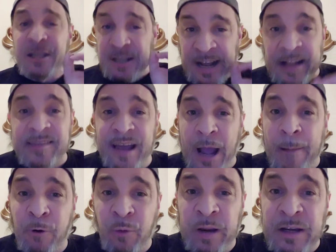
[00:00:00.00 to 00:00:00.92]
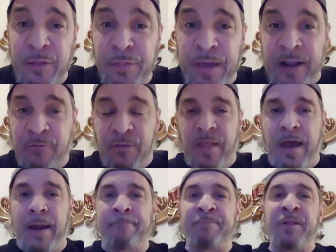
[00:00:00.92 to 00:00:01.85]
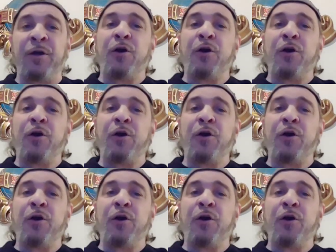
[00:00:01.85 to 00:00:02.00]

you got Tom Green to thank for that.